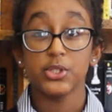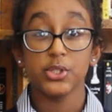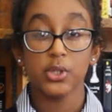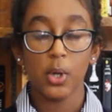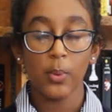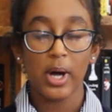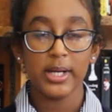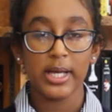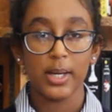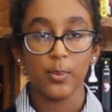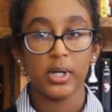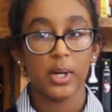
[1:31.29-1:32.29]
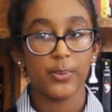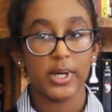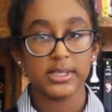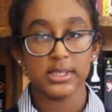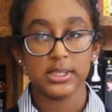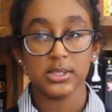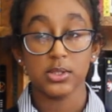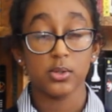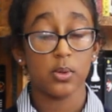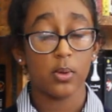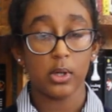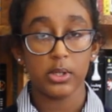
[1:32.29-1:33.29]
to know our name when our presence
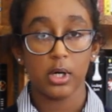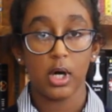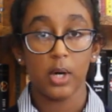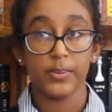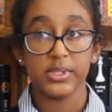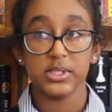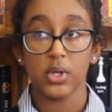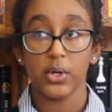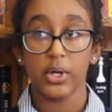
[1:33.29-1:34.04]
no longer hovers on